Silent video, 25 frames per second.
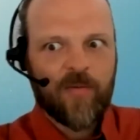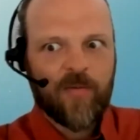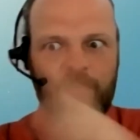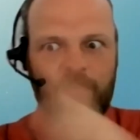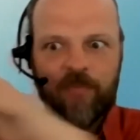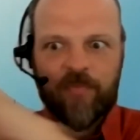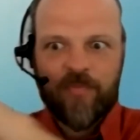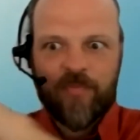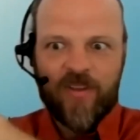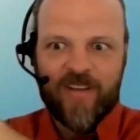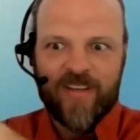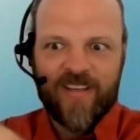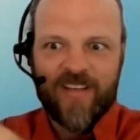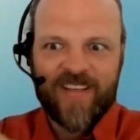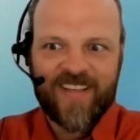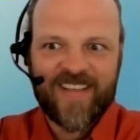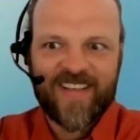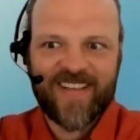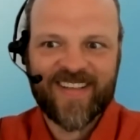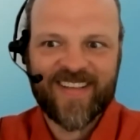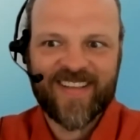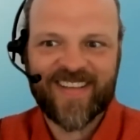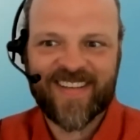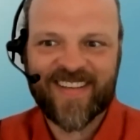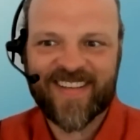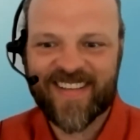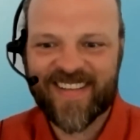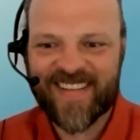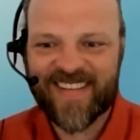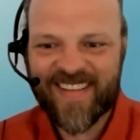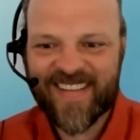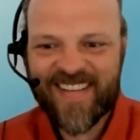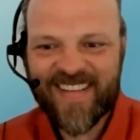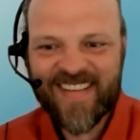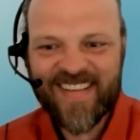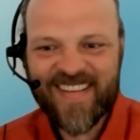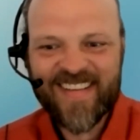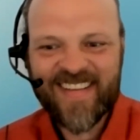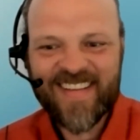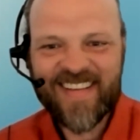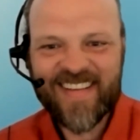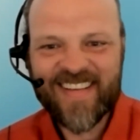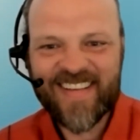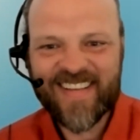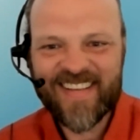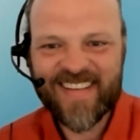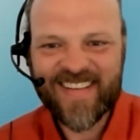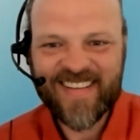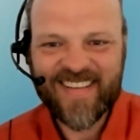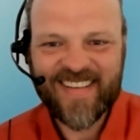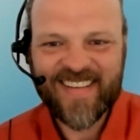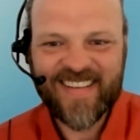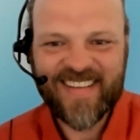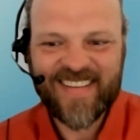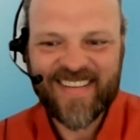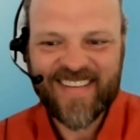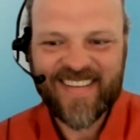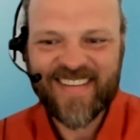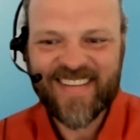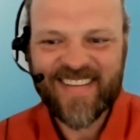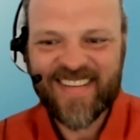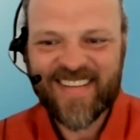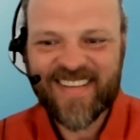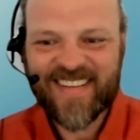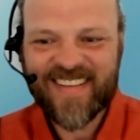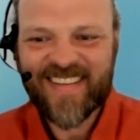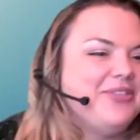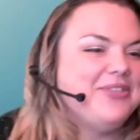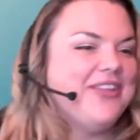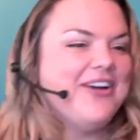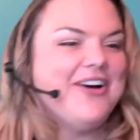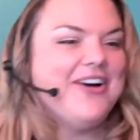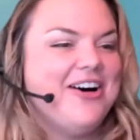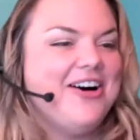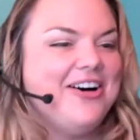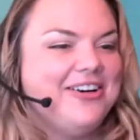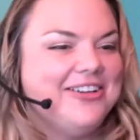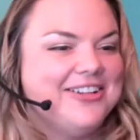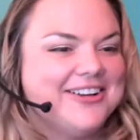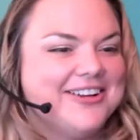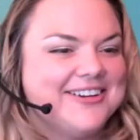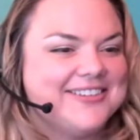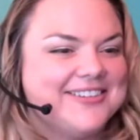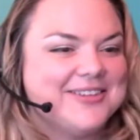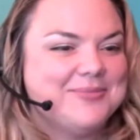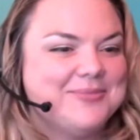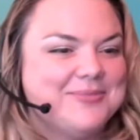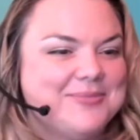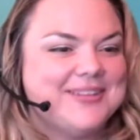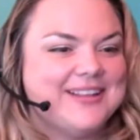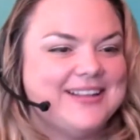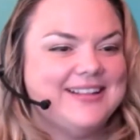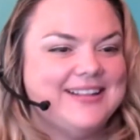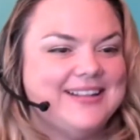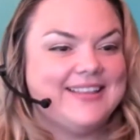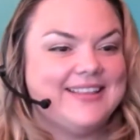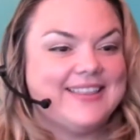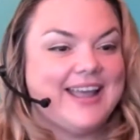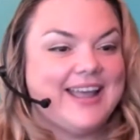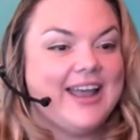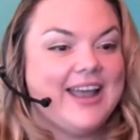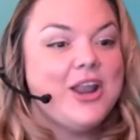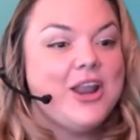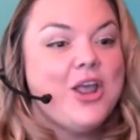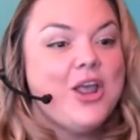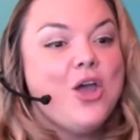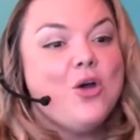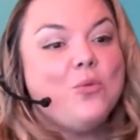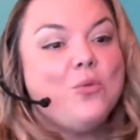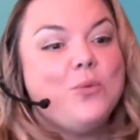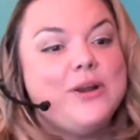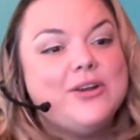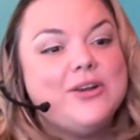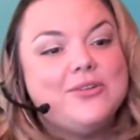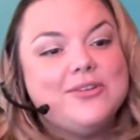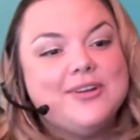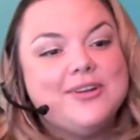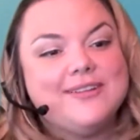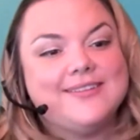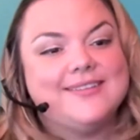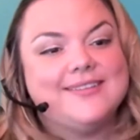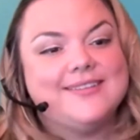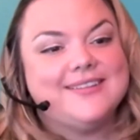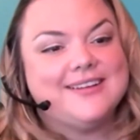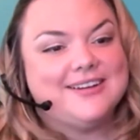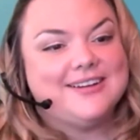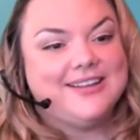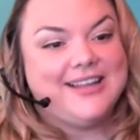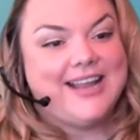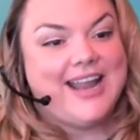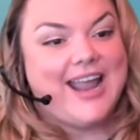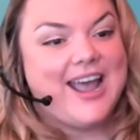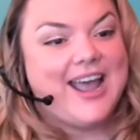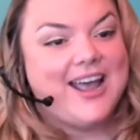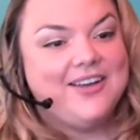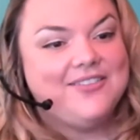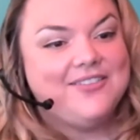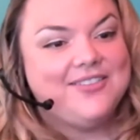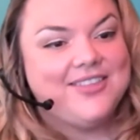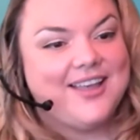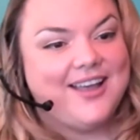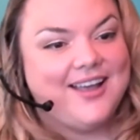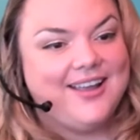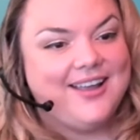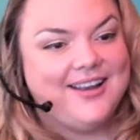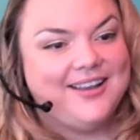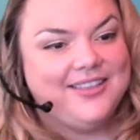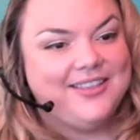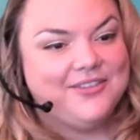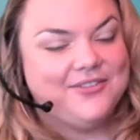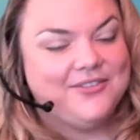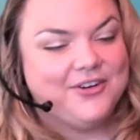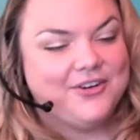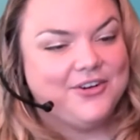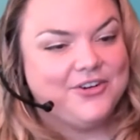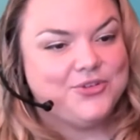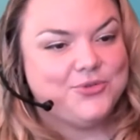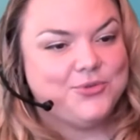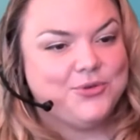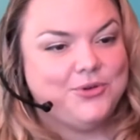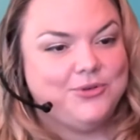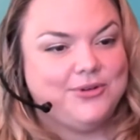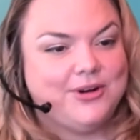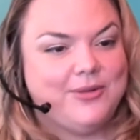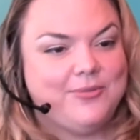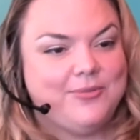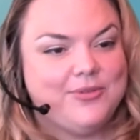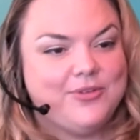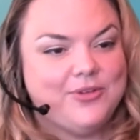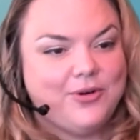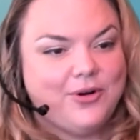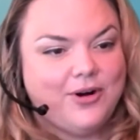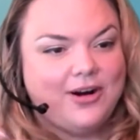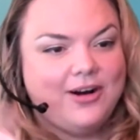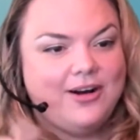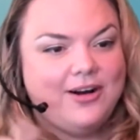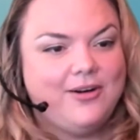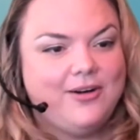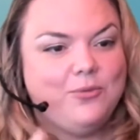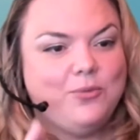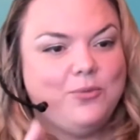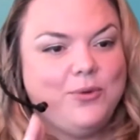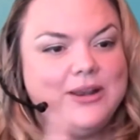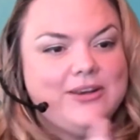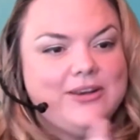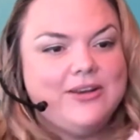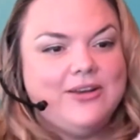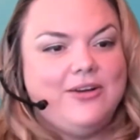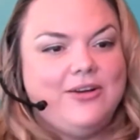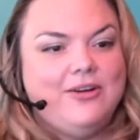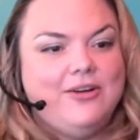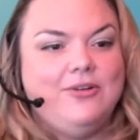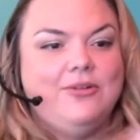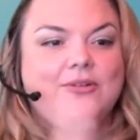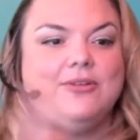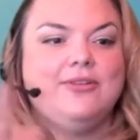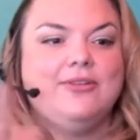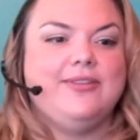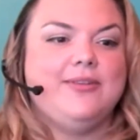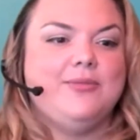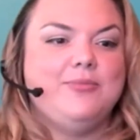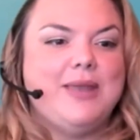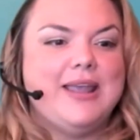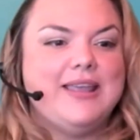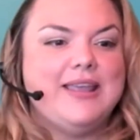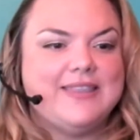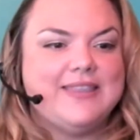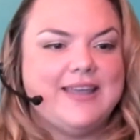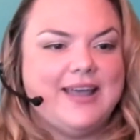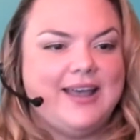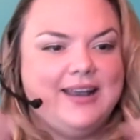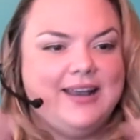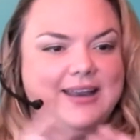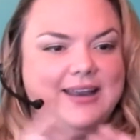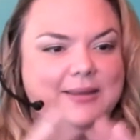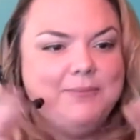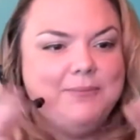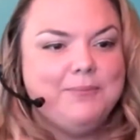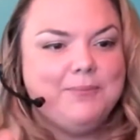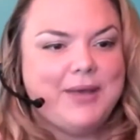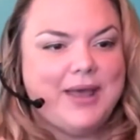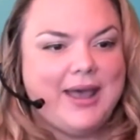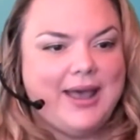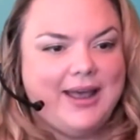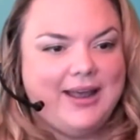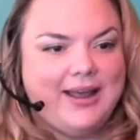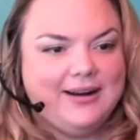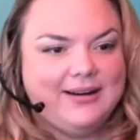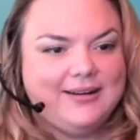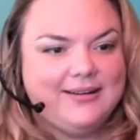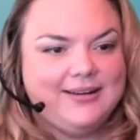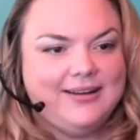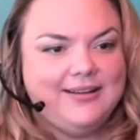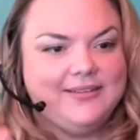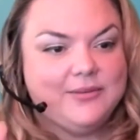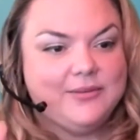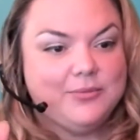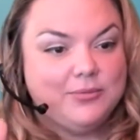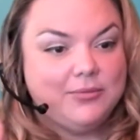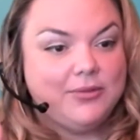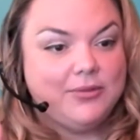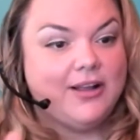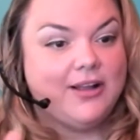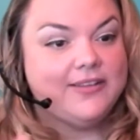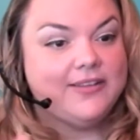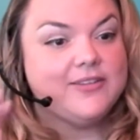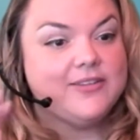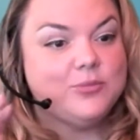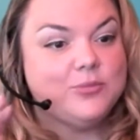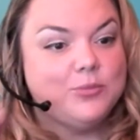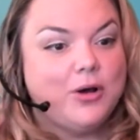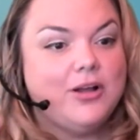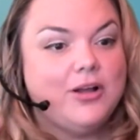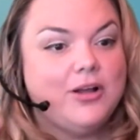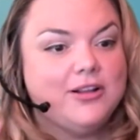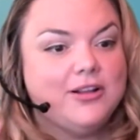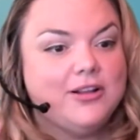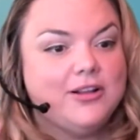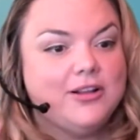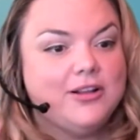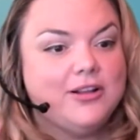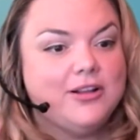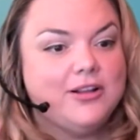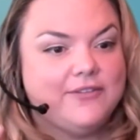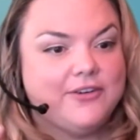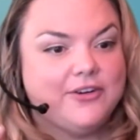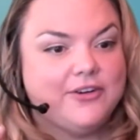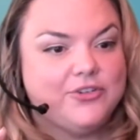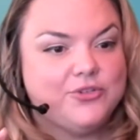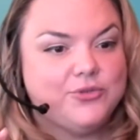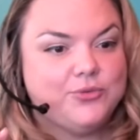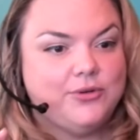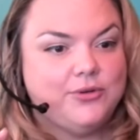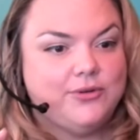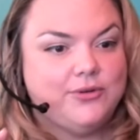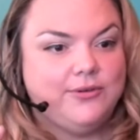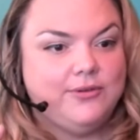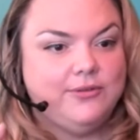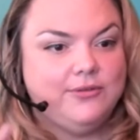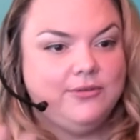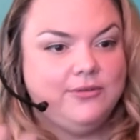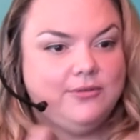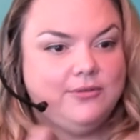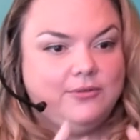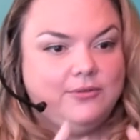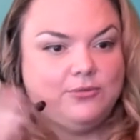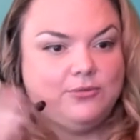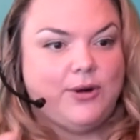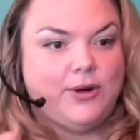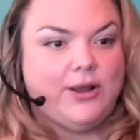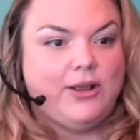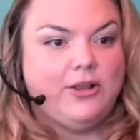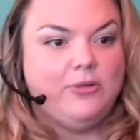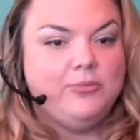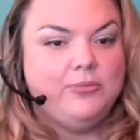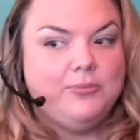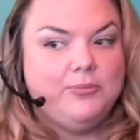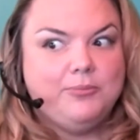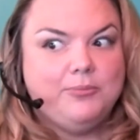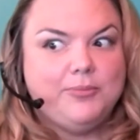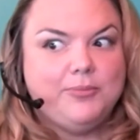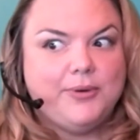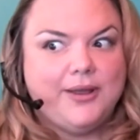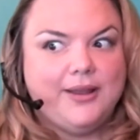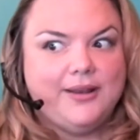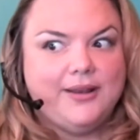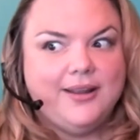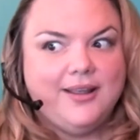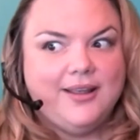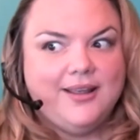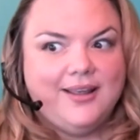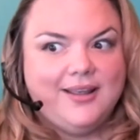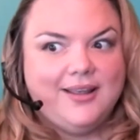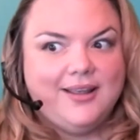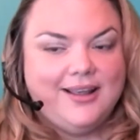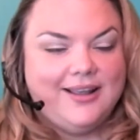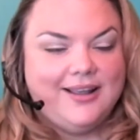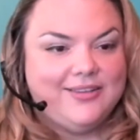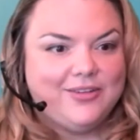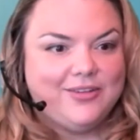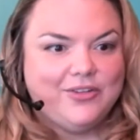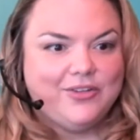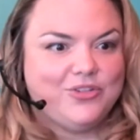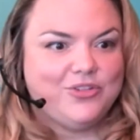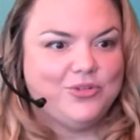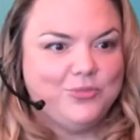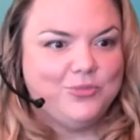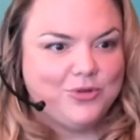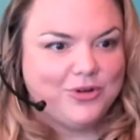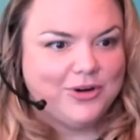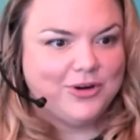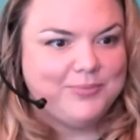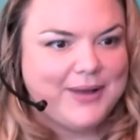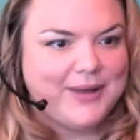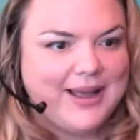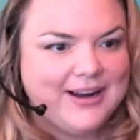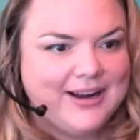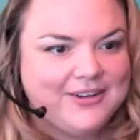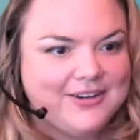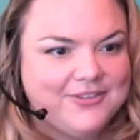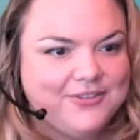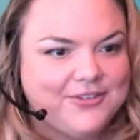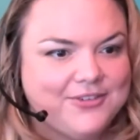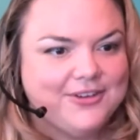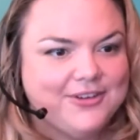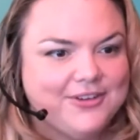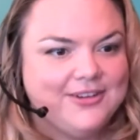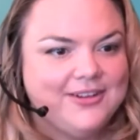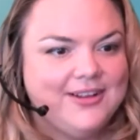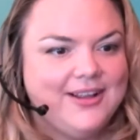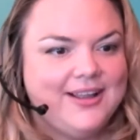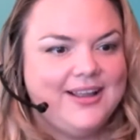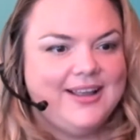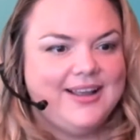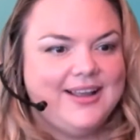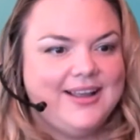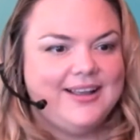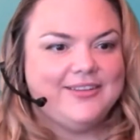or staff, yeah, running after them down the hall or something like that. We don't necessarily have that in the virtual realm. So our window to make that impact is a lot smaller in the virtual realm, but it's also more impactful. It's